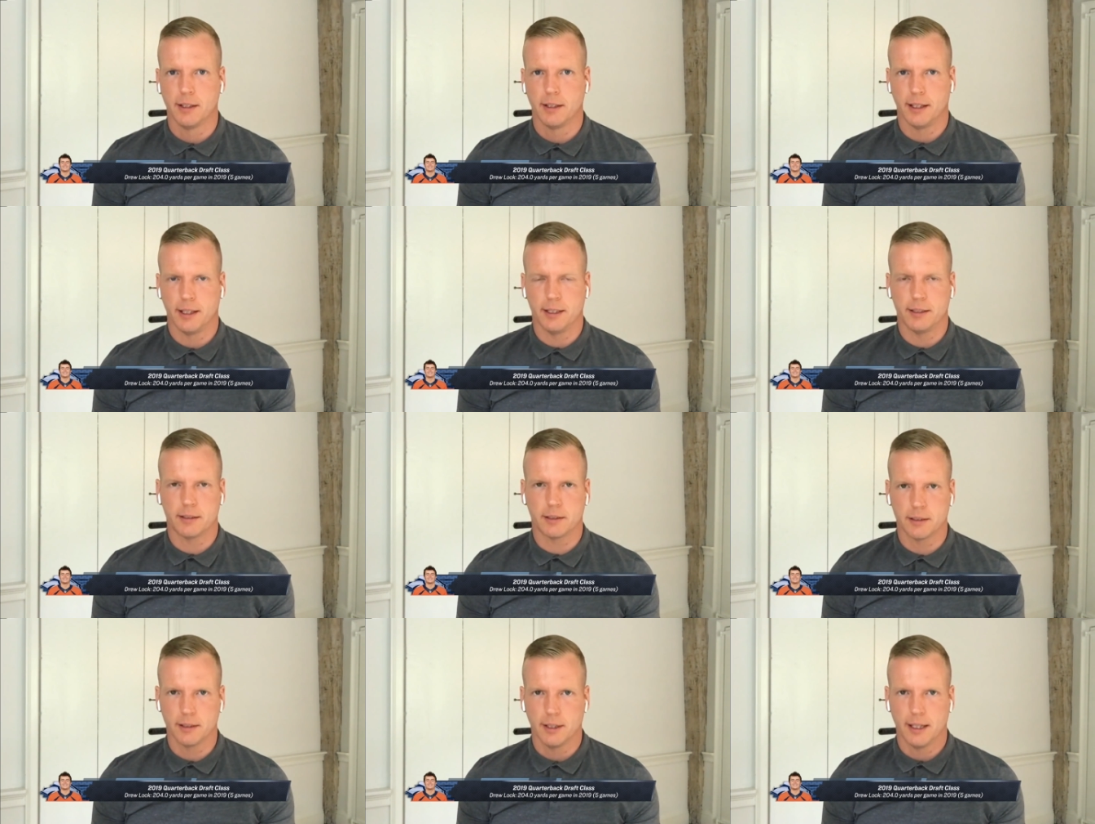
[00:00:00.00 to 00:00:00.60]

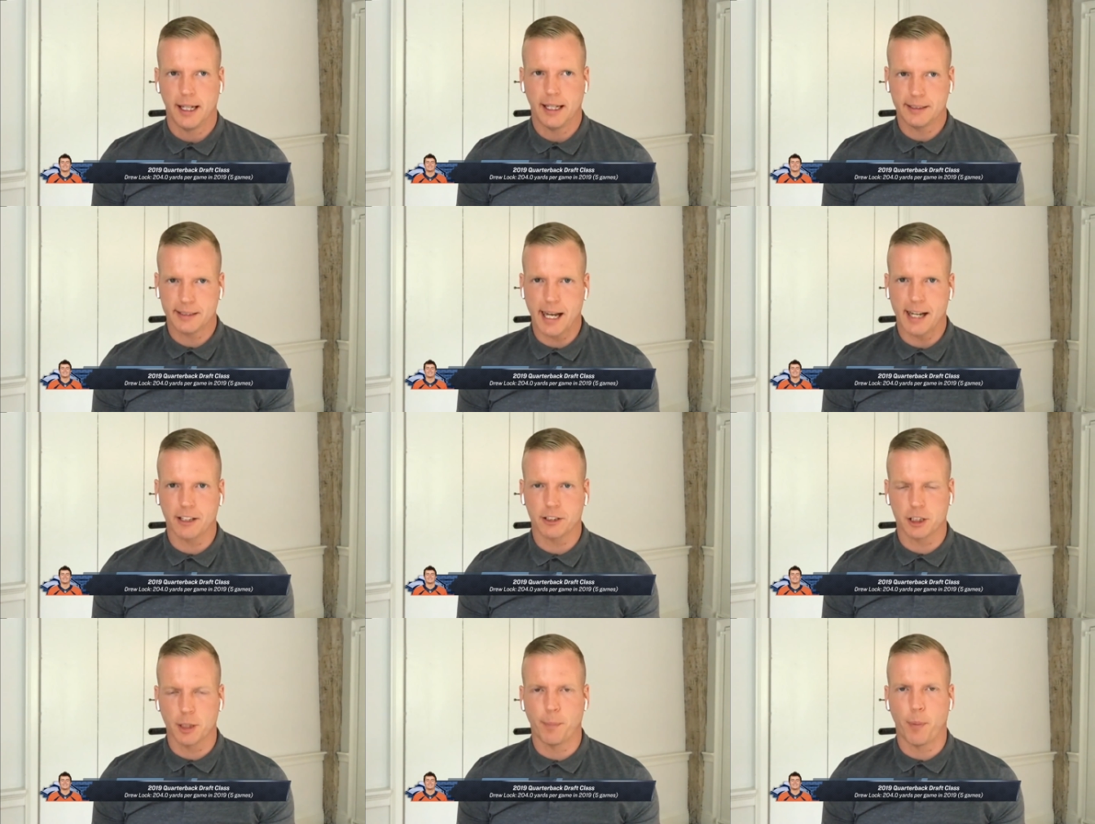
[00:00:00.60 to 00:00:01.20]
Is he's
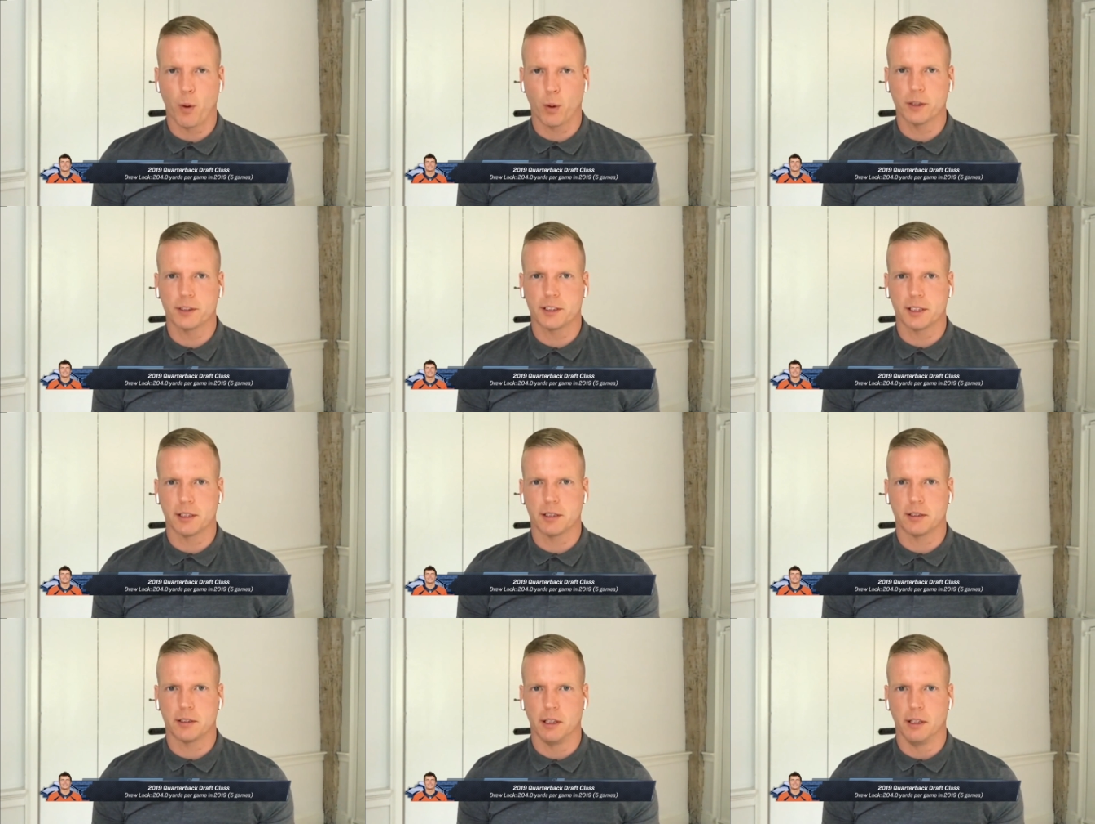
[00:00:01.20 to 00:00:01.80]
got a support
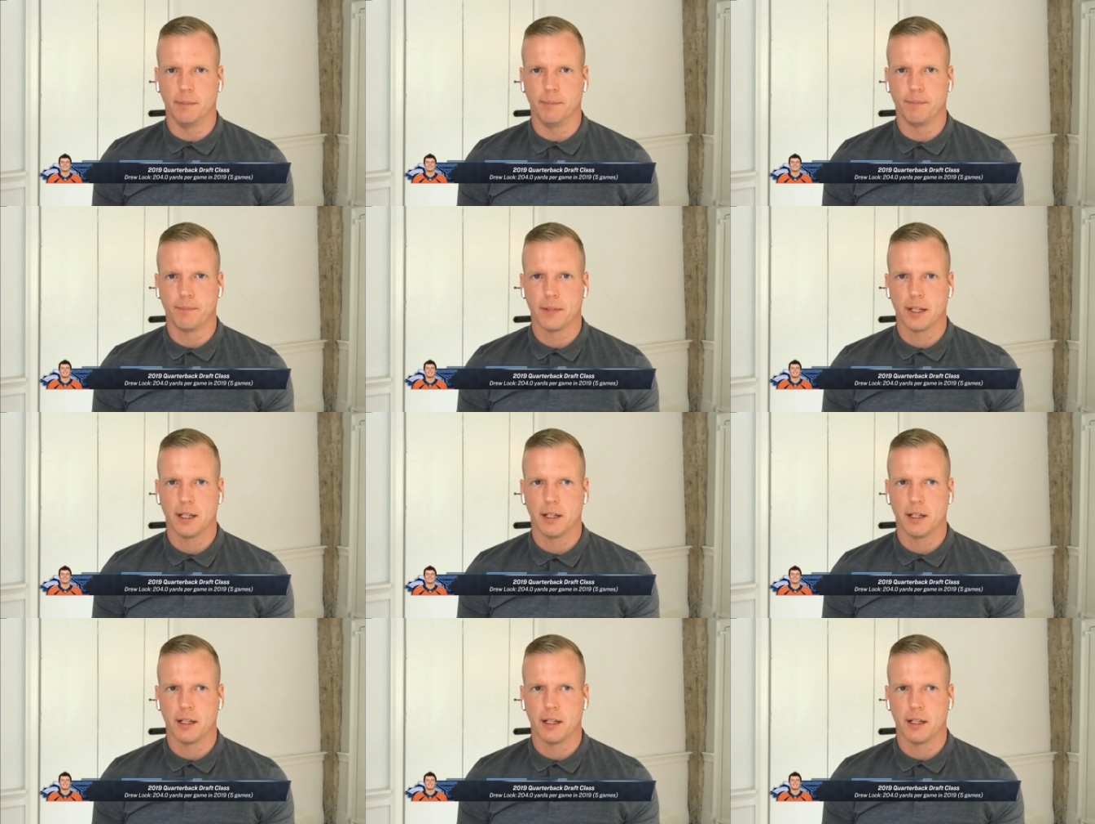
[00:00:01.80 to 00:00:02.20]
system?